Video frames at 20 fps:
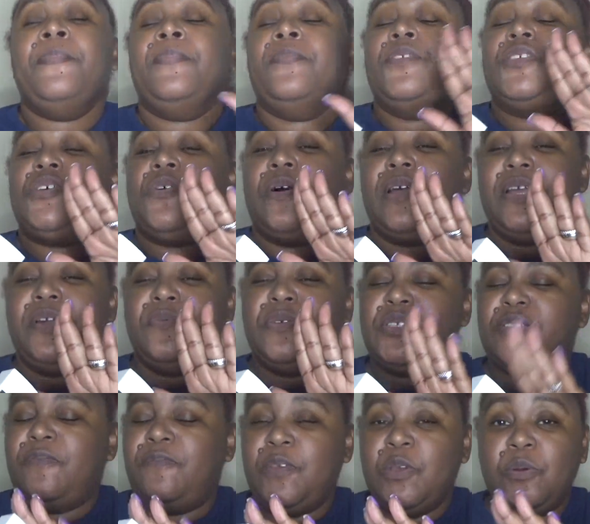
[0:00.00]
So it was a
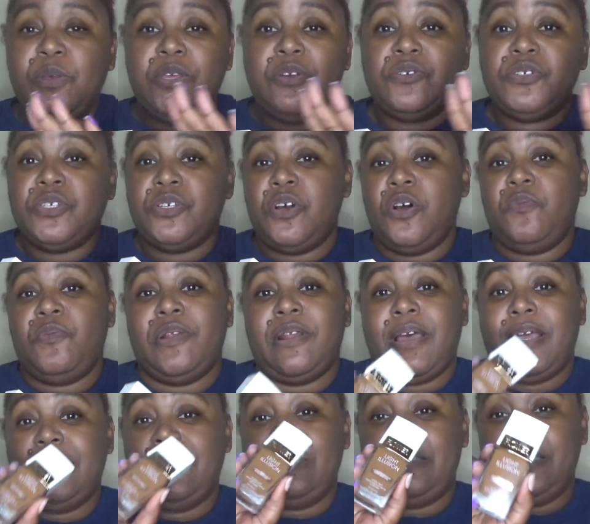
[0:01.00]
few years ago when
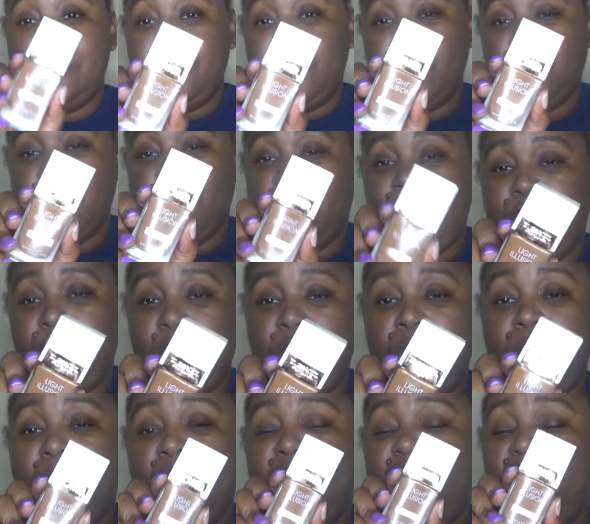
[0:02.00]
I did the
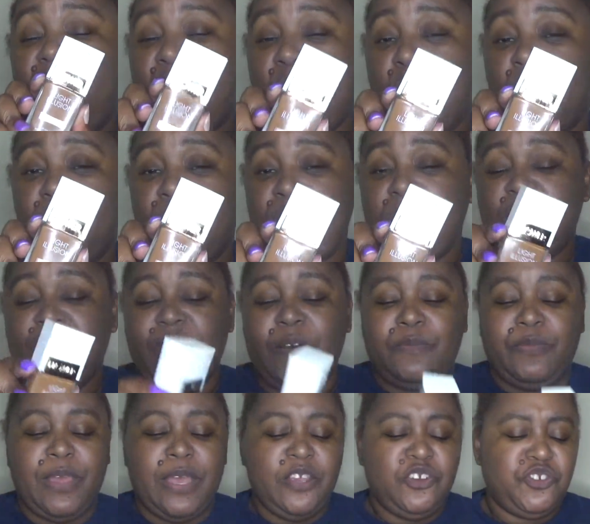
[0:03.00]
review for this
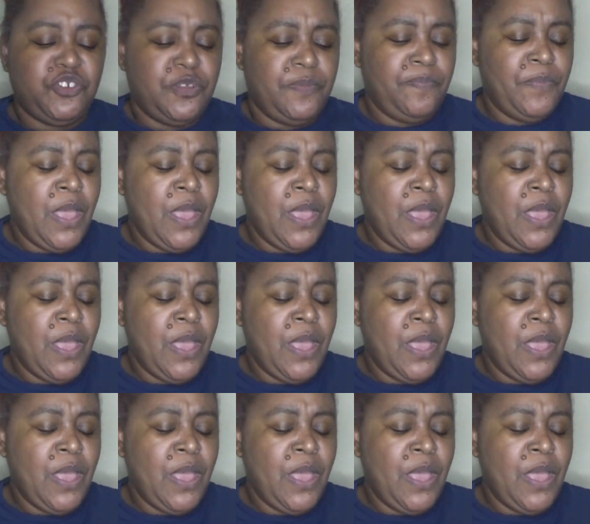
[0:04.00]
foundation.